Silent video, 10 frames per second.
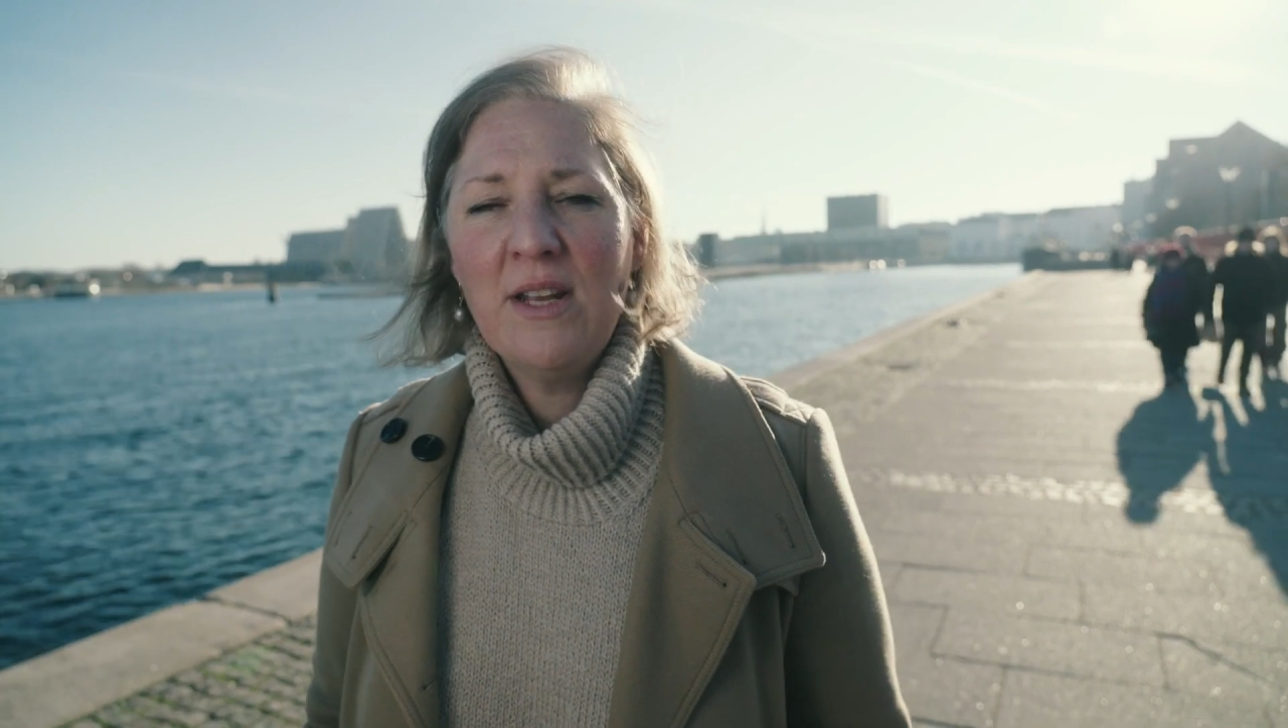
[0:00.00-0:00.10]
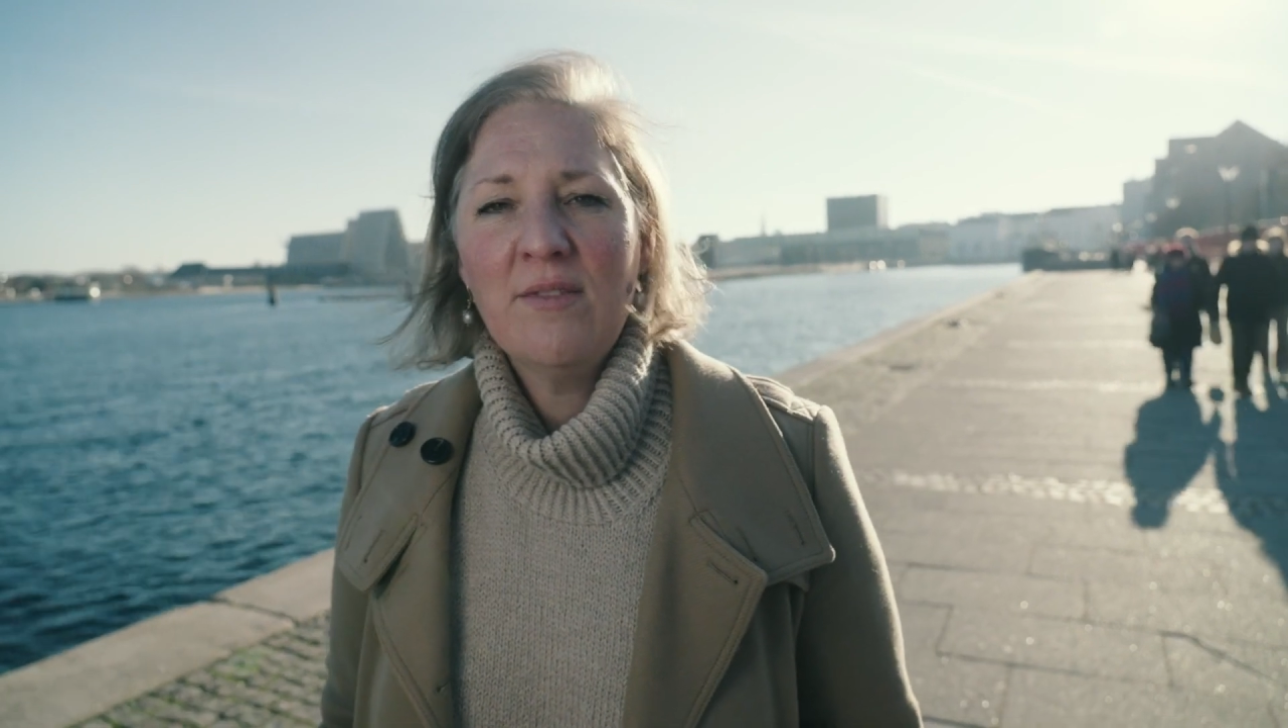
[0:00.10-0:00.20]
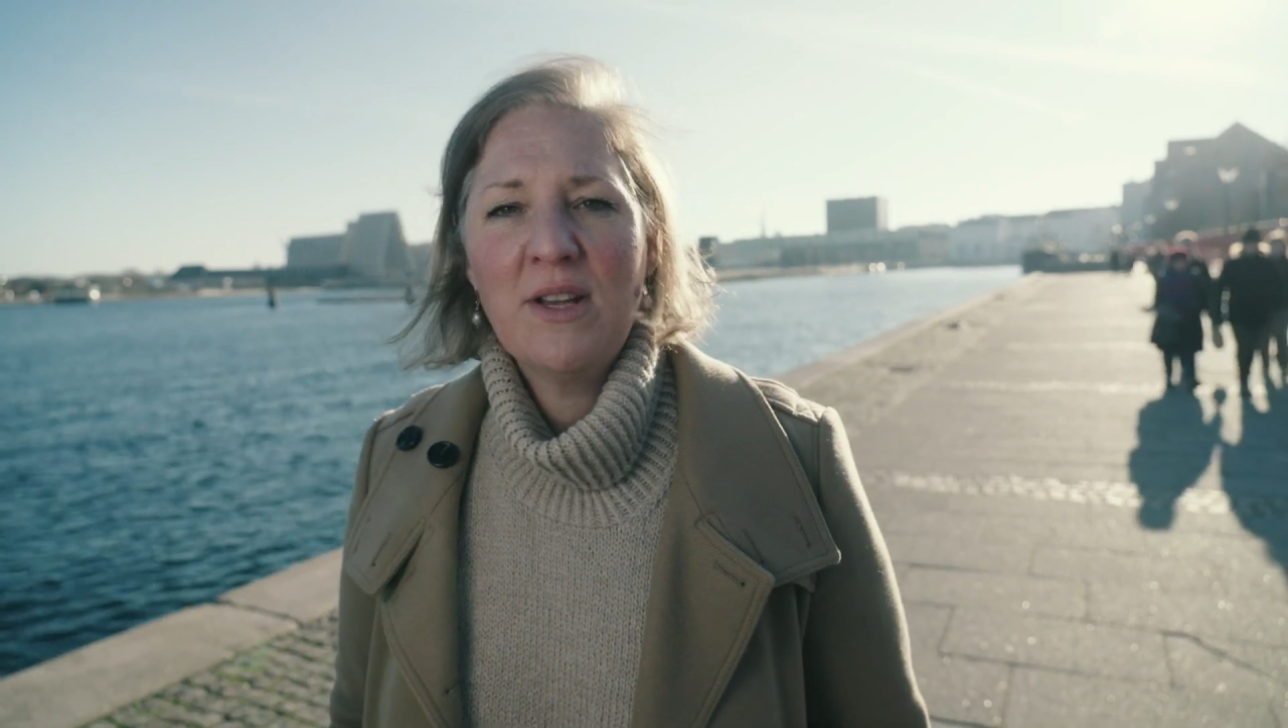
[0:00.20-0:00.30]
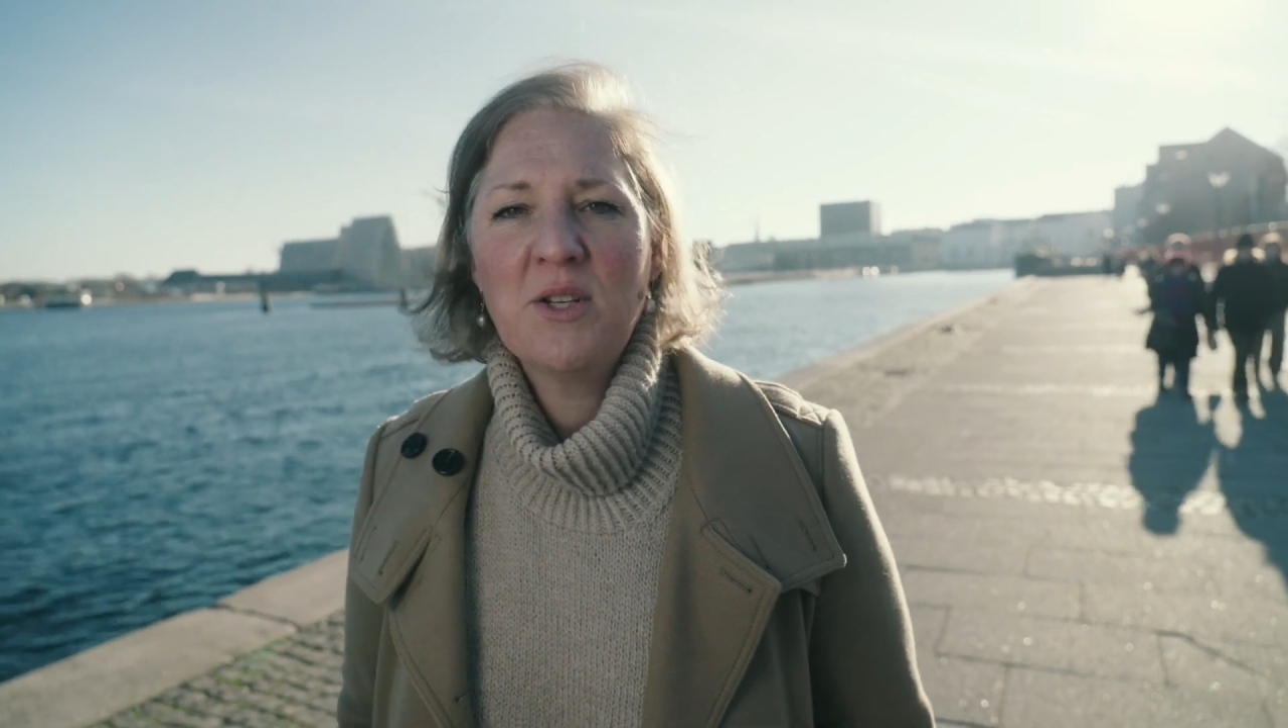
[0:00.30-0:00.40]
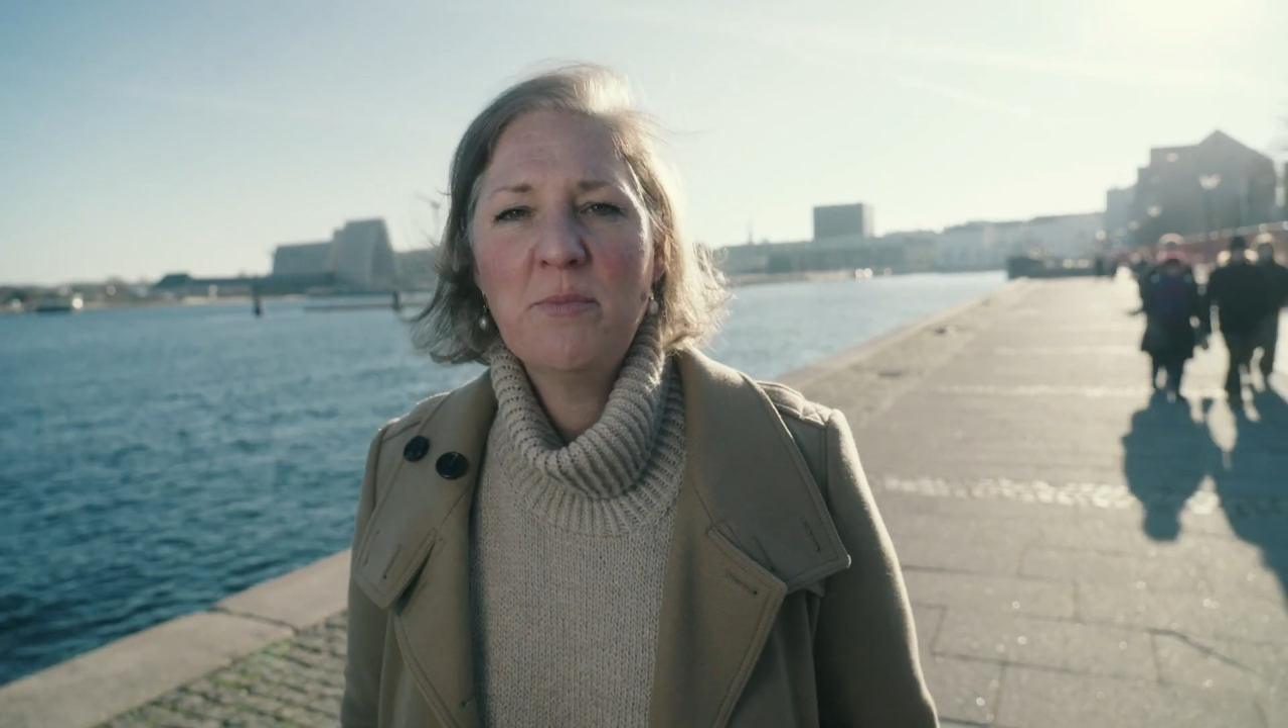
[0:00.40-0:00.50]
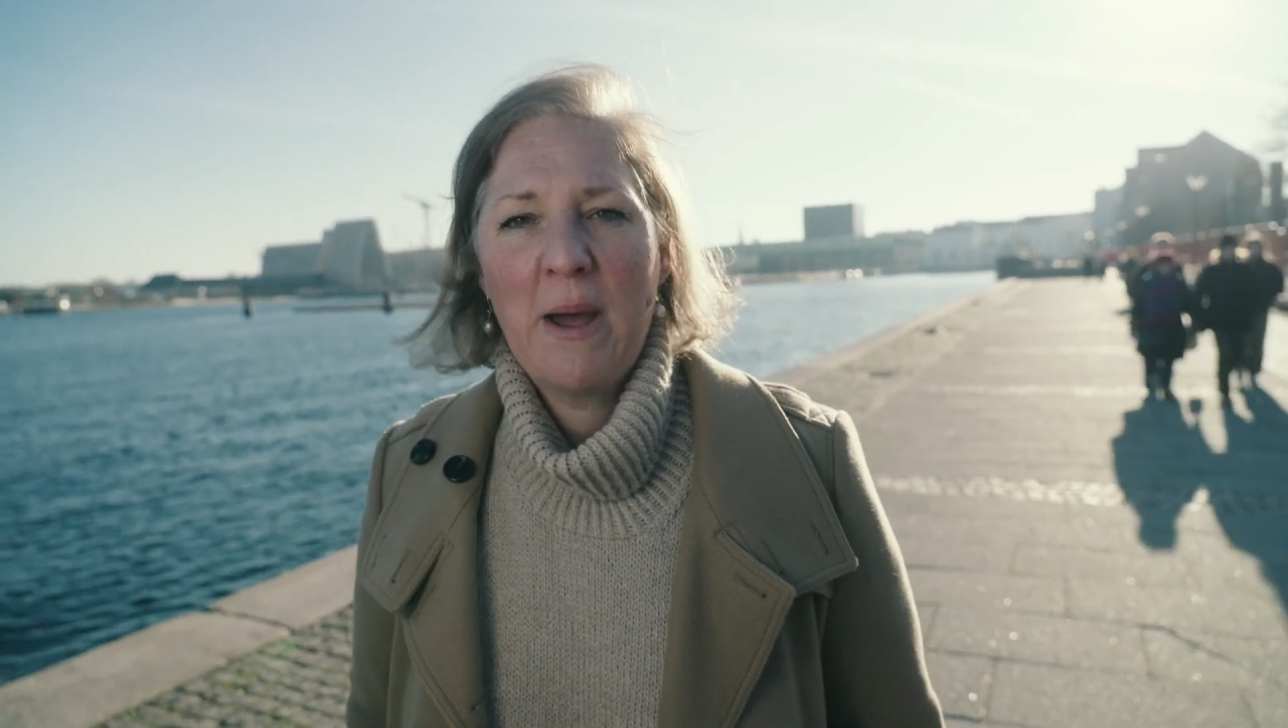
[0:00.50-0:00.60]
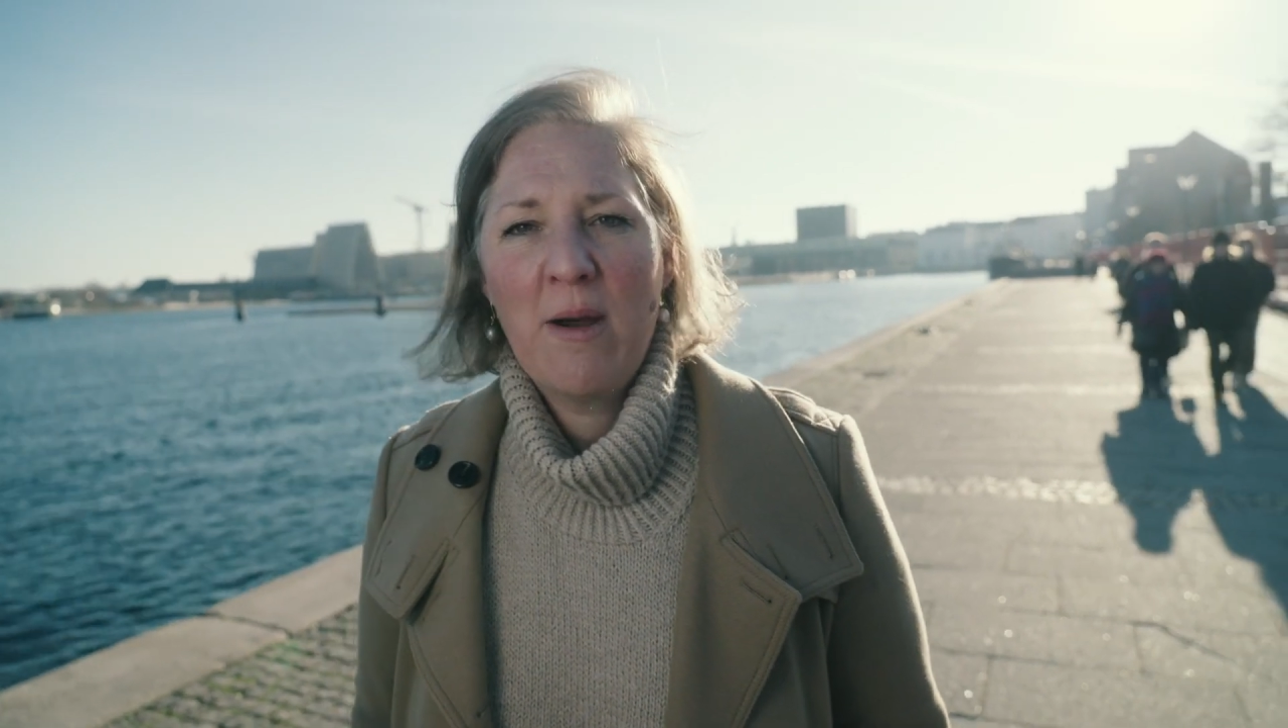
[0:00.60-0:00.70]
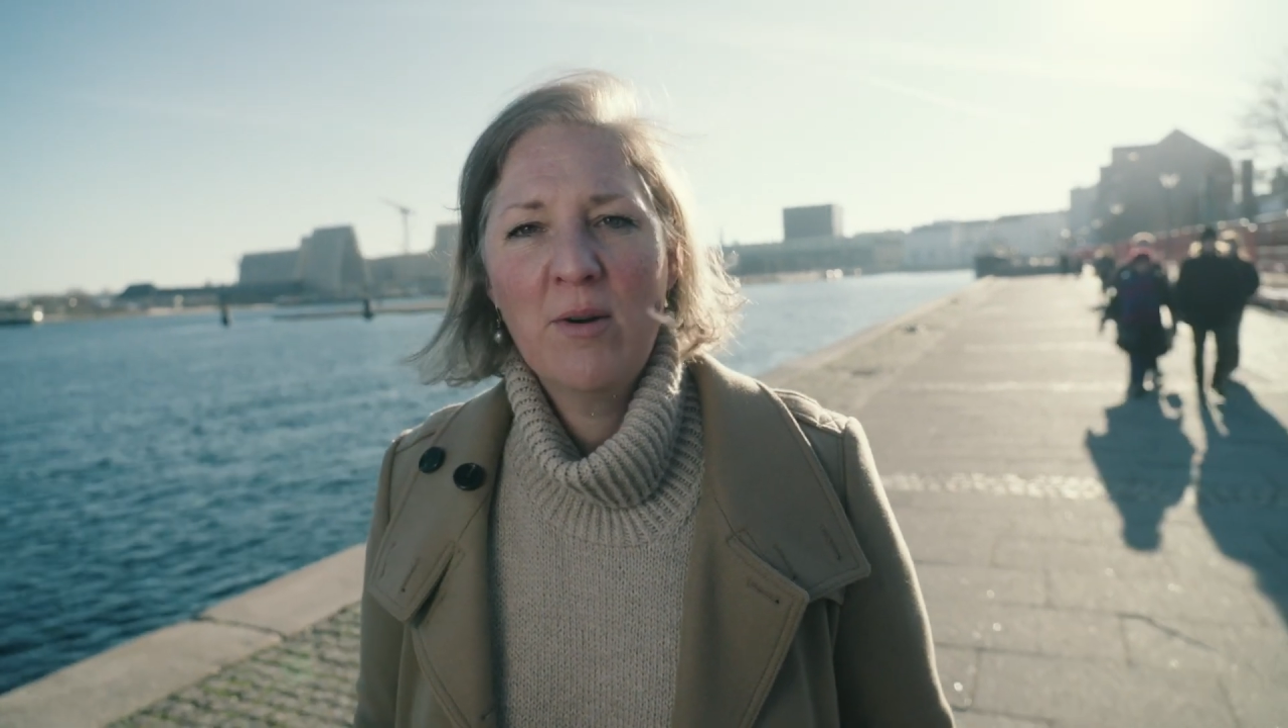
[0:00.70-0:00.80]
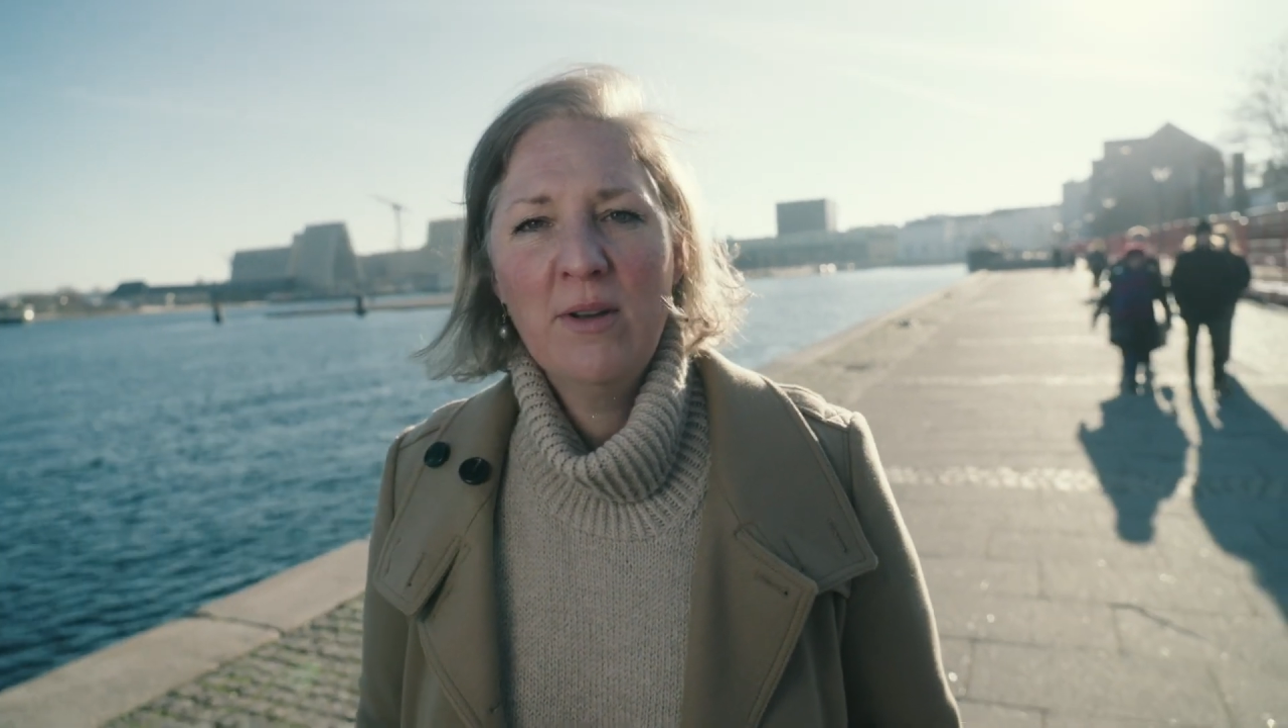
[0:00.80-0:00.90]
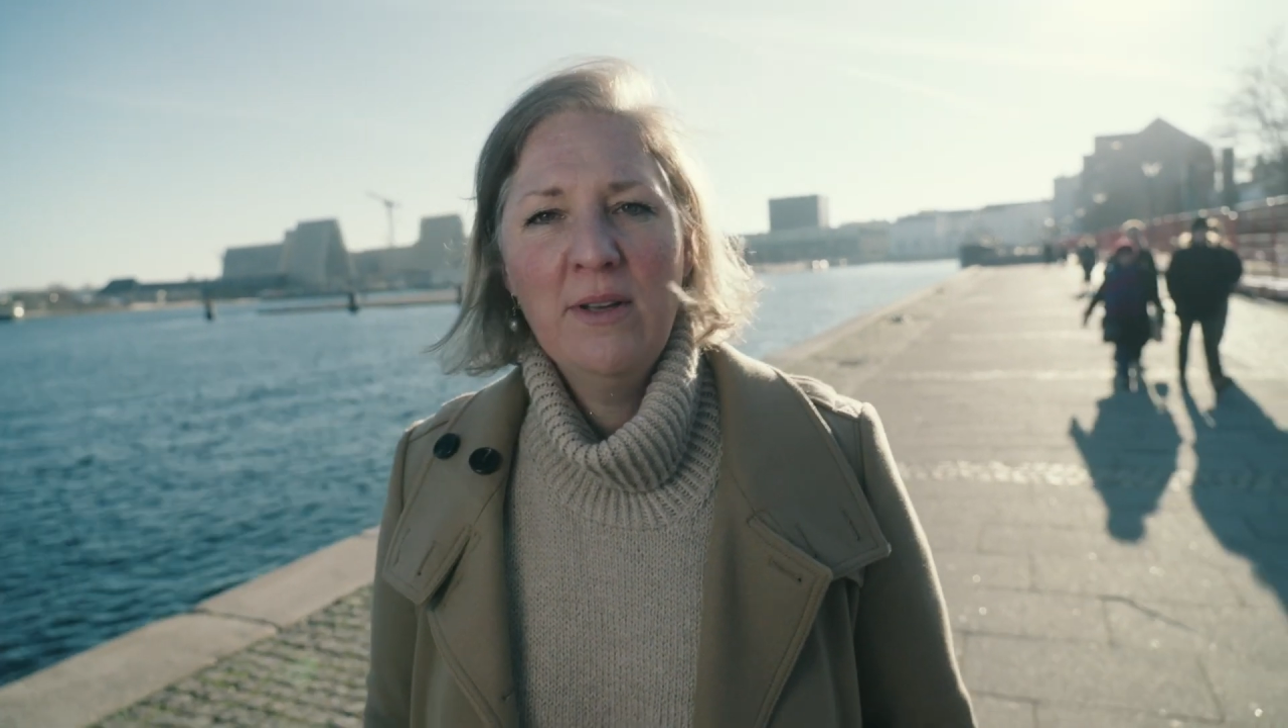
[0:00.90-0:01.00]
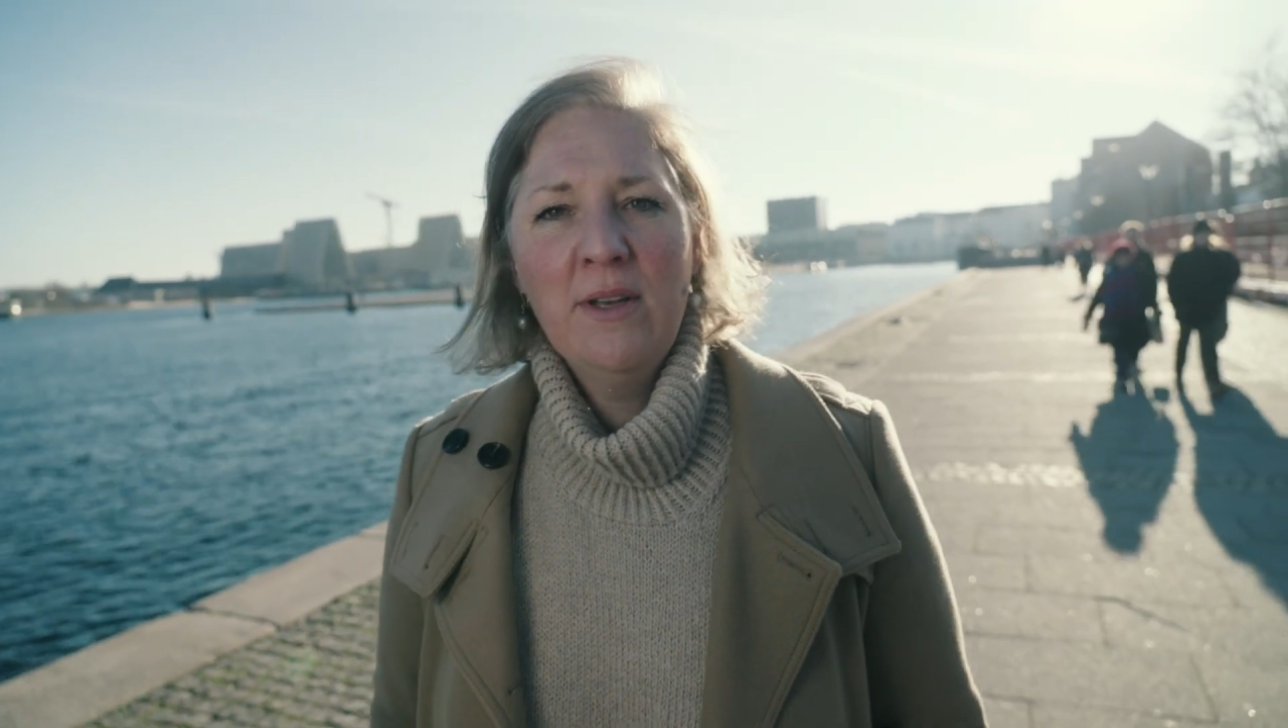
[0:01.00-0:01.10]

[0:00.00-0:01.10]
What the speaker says: innovation power